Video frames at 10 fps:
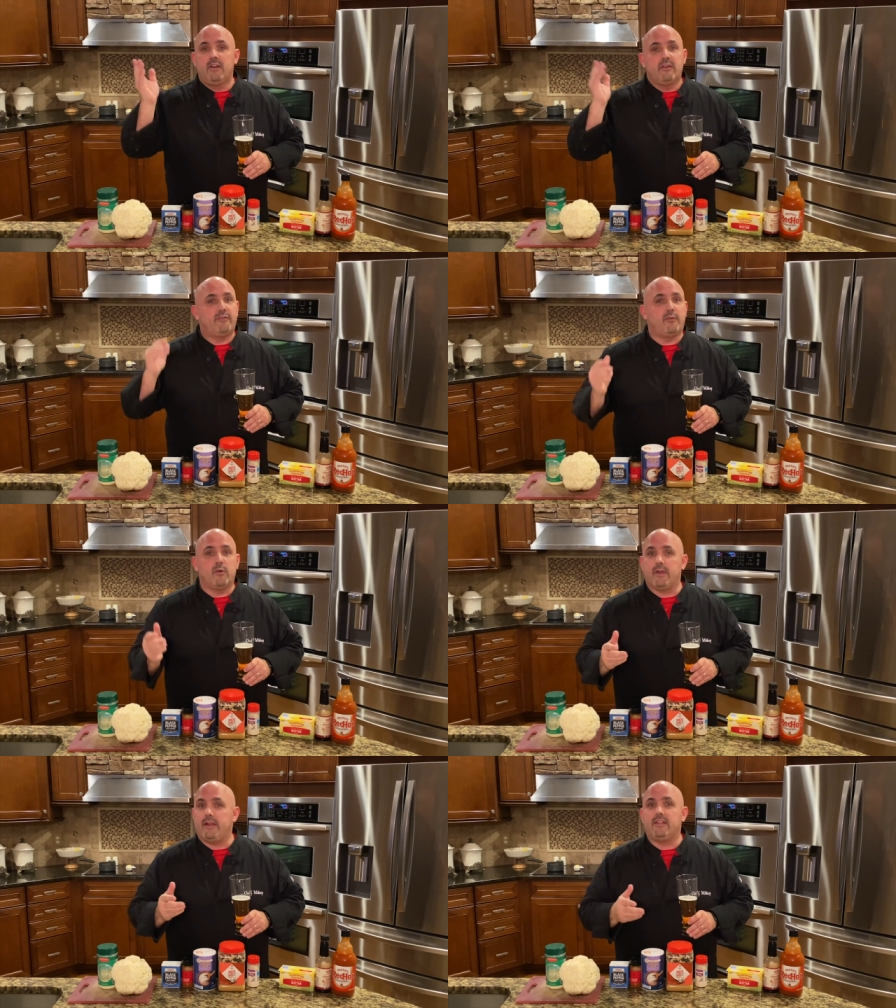
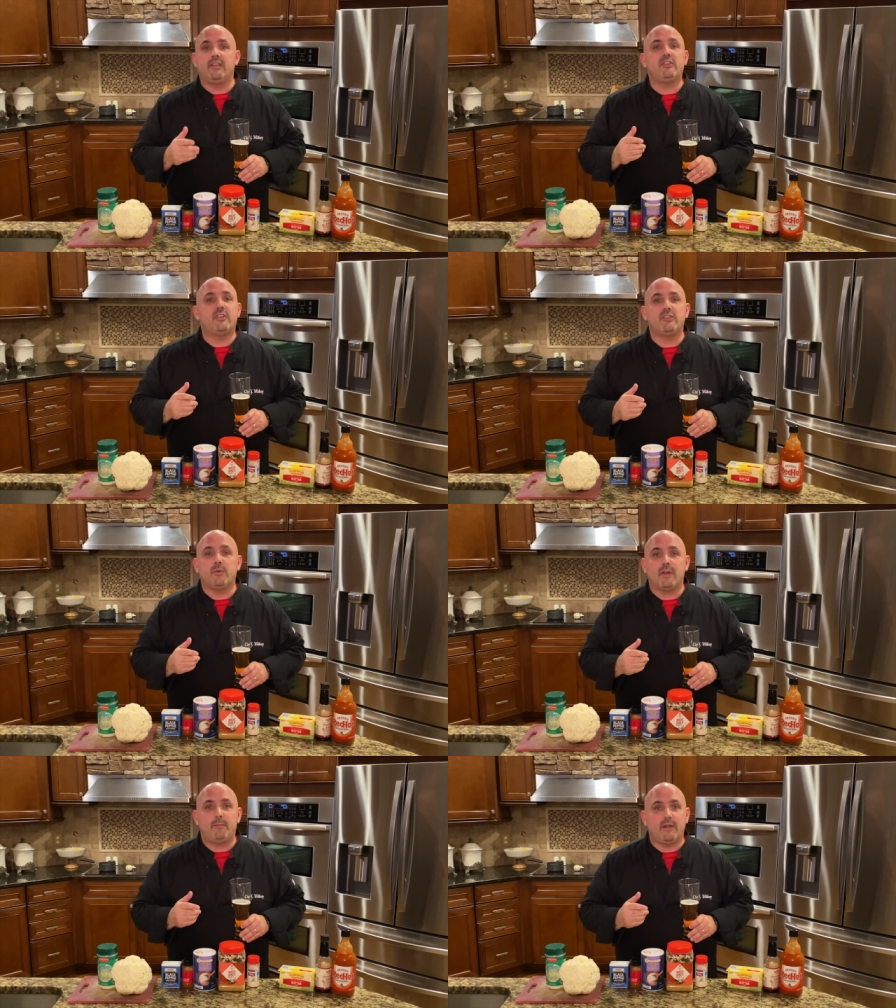for any dish that you
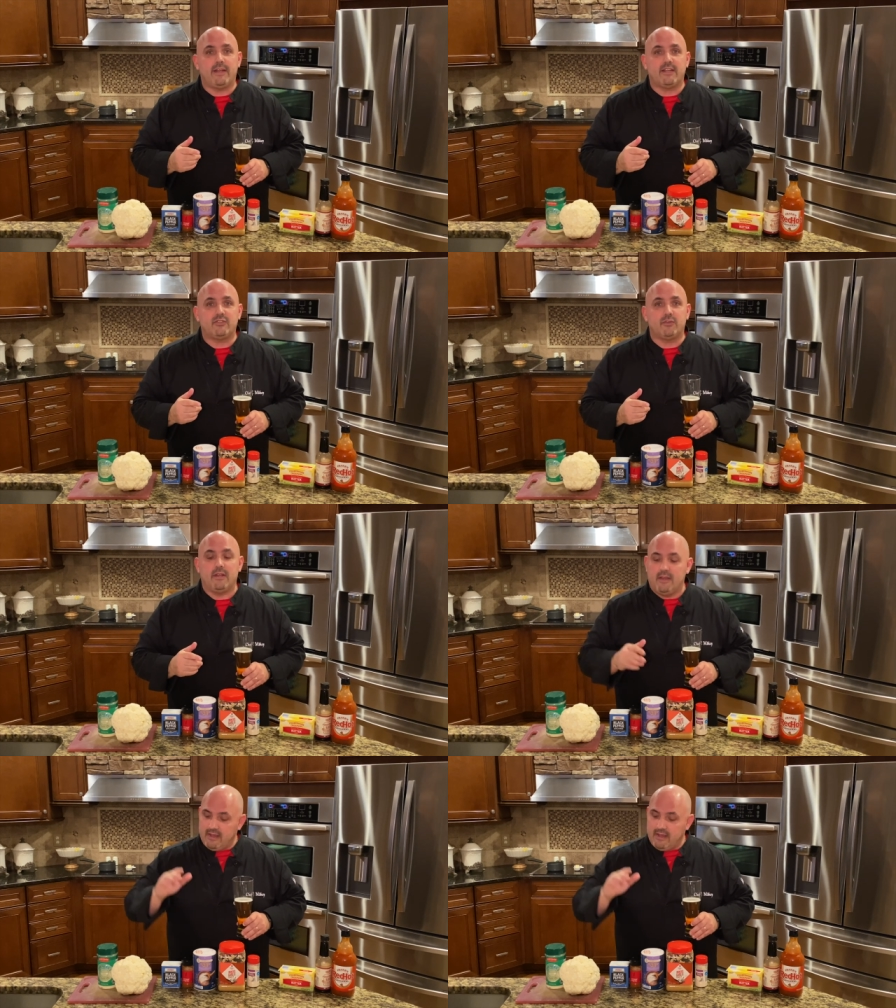wanna put next to it.